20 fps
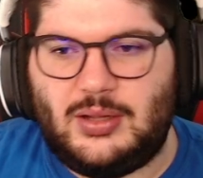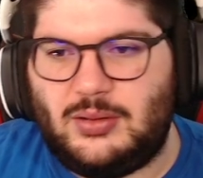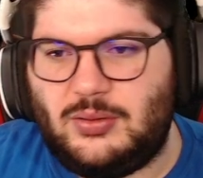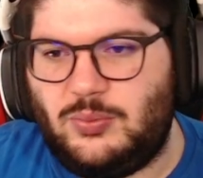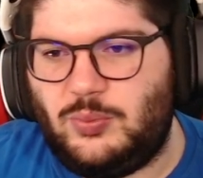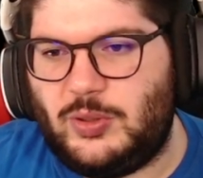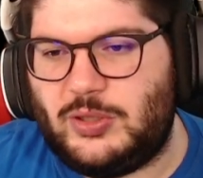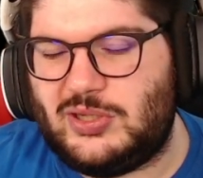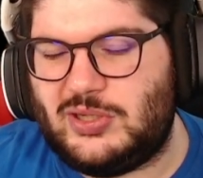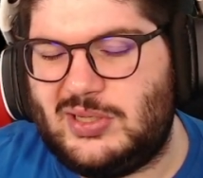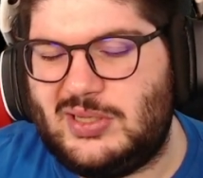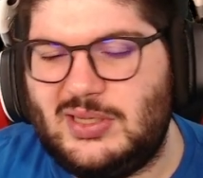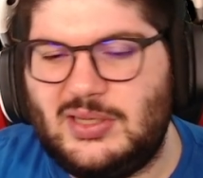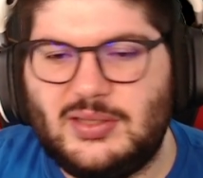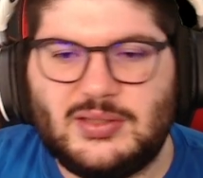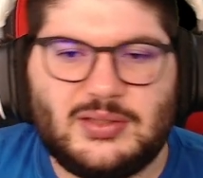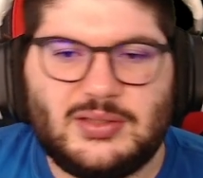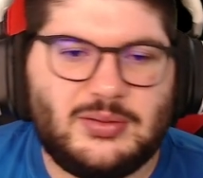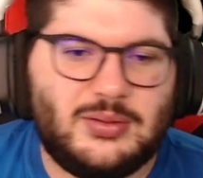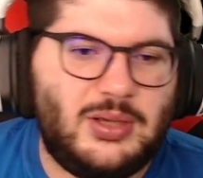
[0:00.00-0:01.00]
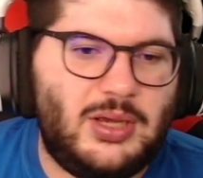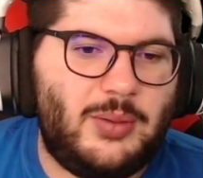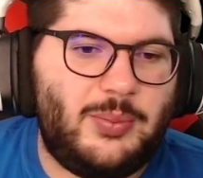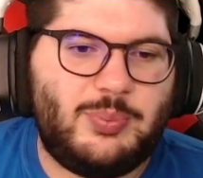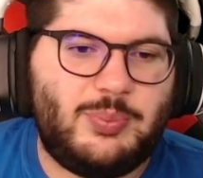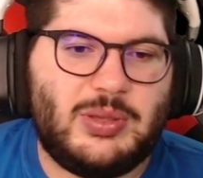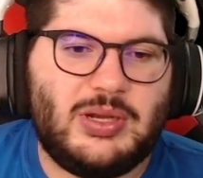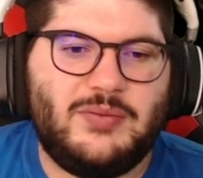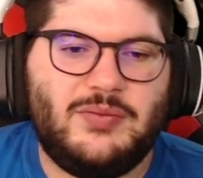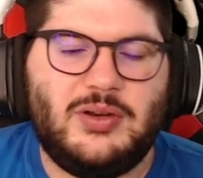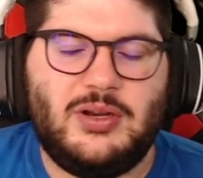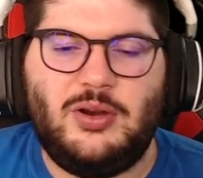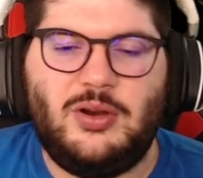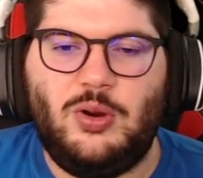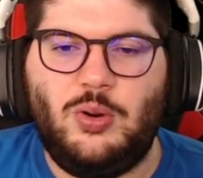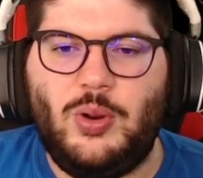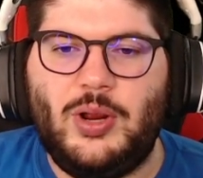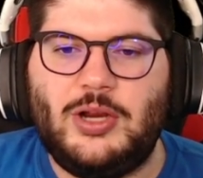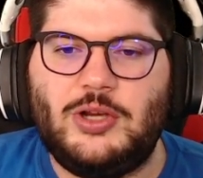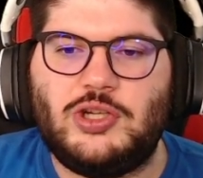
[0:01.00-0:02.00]
which is a bit of an
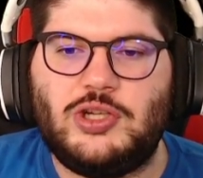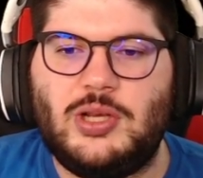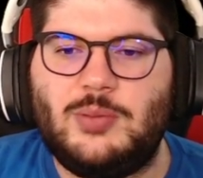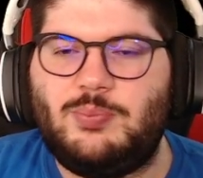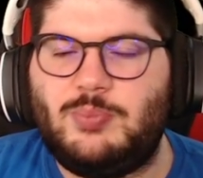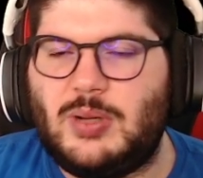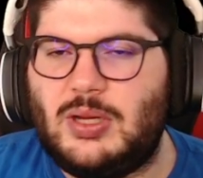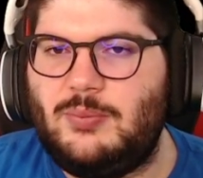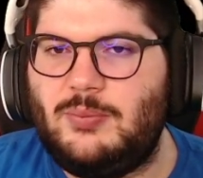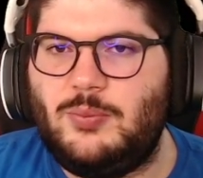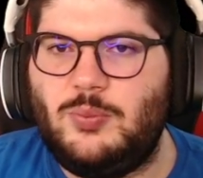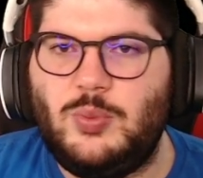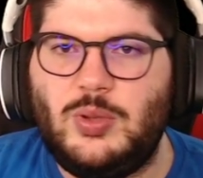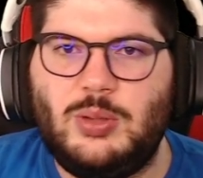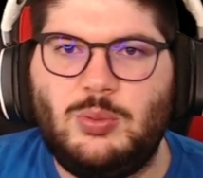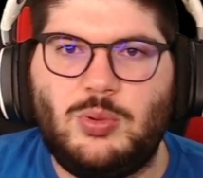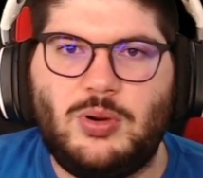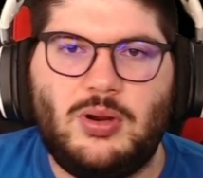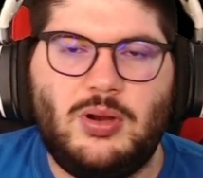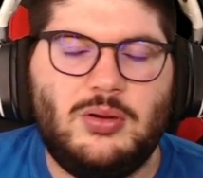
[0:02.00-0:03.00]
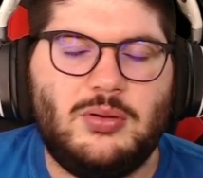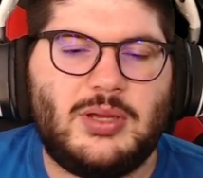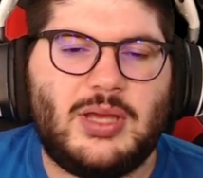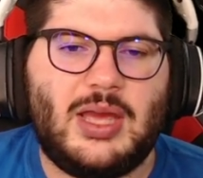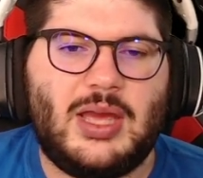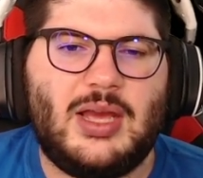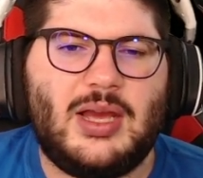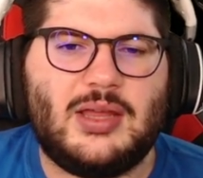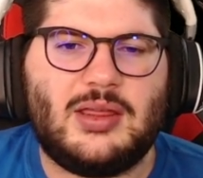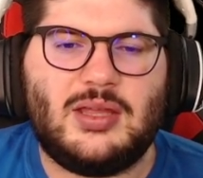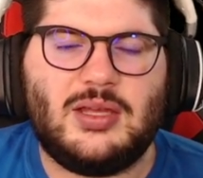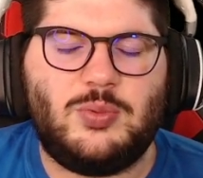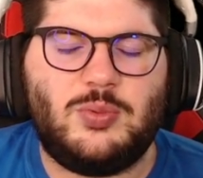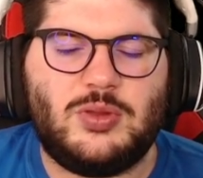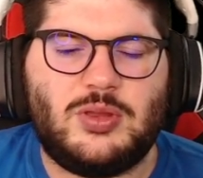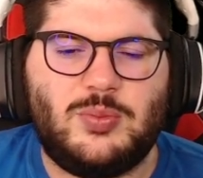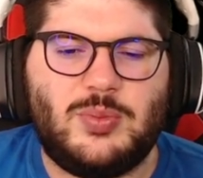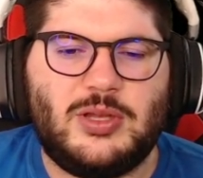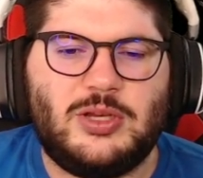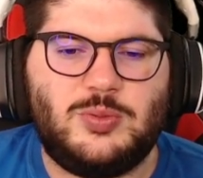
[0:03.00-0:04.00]
annoying chip, but we were okay, I think, with
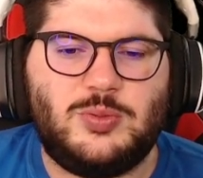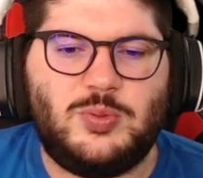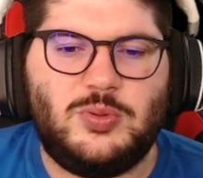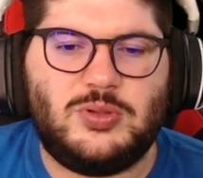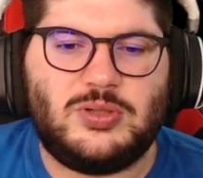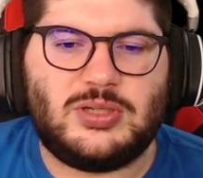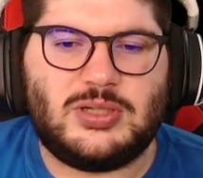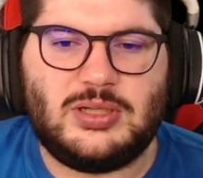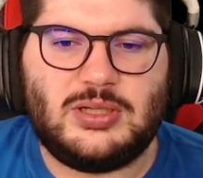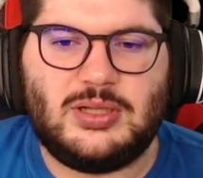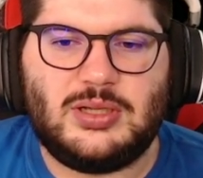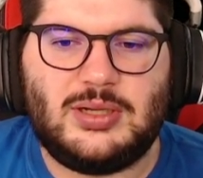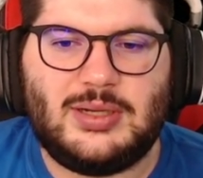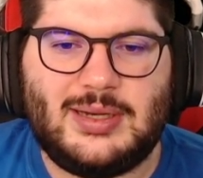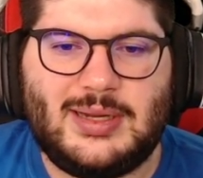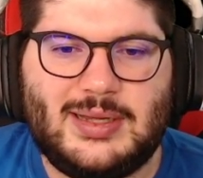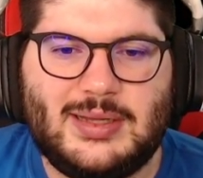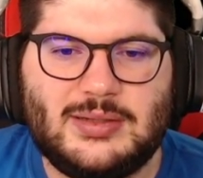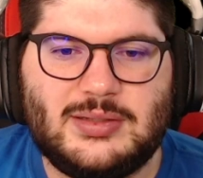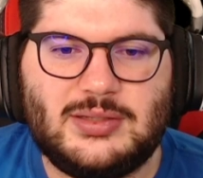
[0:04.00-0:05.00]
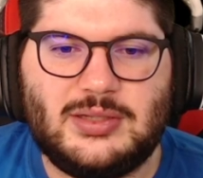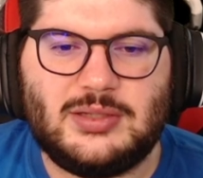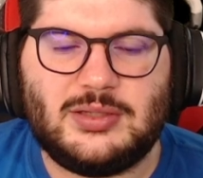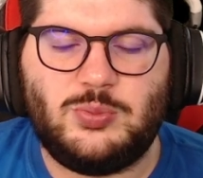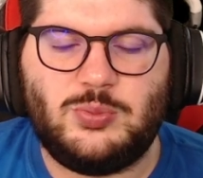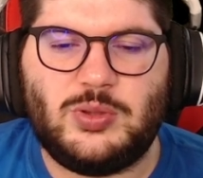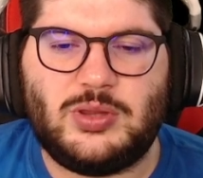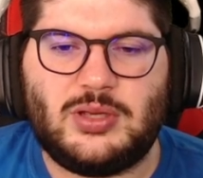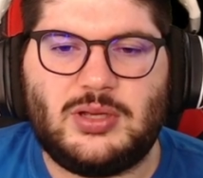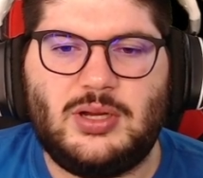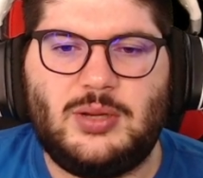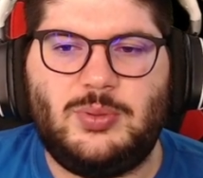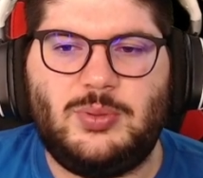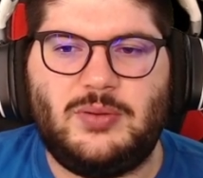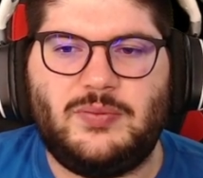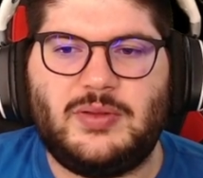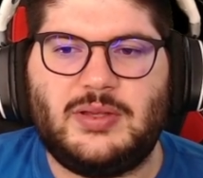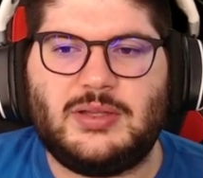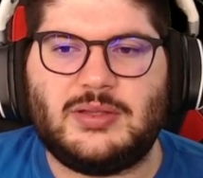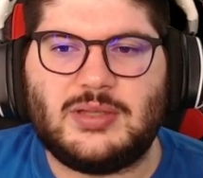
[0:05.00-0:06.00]
the bench boost last season, with a couple
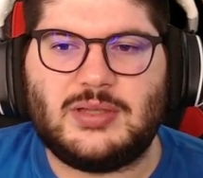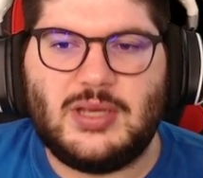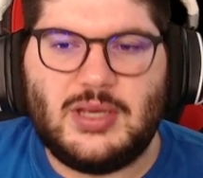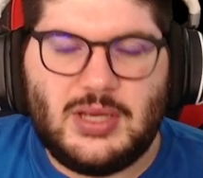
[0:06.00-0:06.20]
of hits